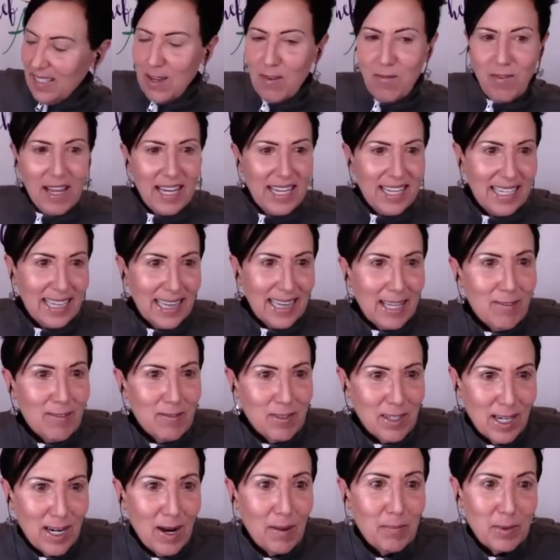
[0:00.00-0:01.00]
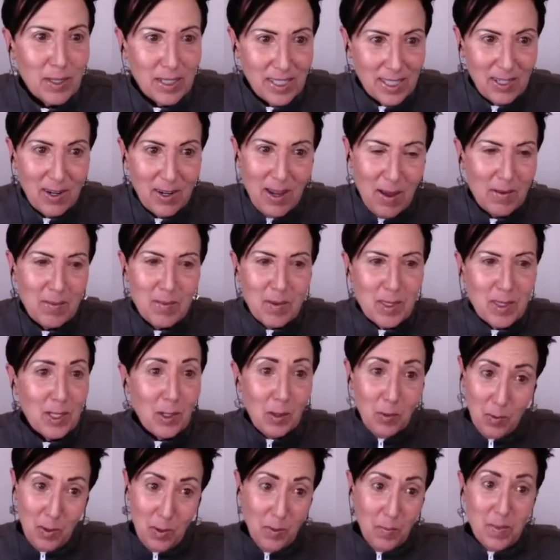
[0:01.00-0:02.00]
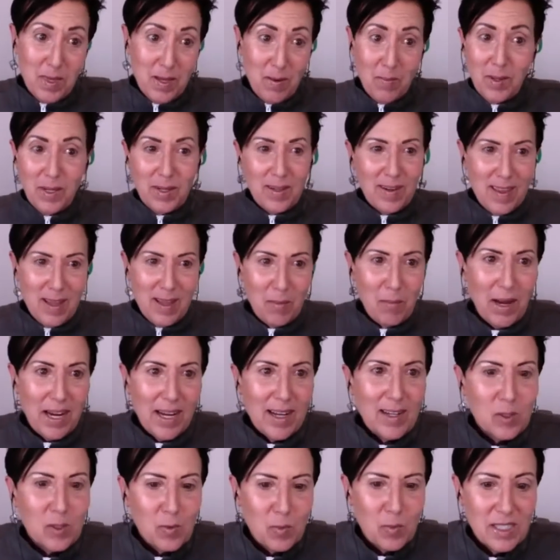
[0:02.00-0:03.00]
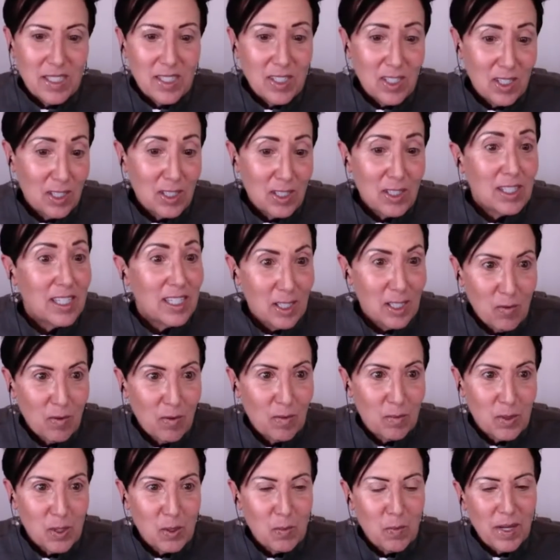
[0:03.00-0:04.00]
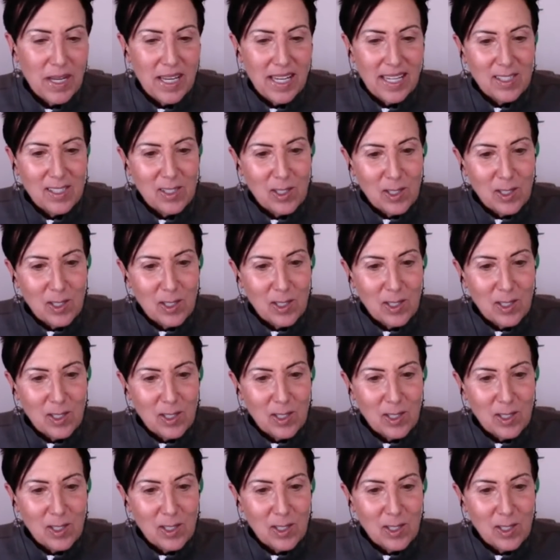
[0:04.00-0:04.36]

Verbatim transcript: see if I can lift it up to show you. I mean, they're bigger than my husband's just from spinning.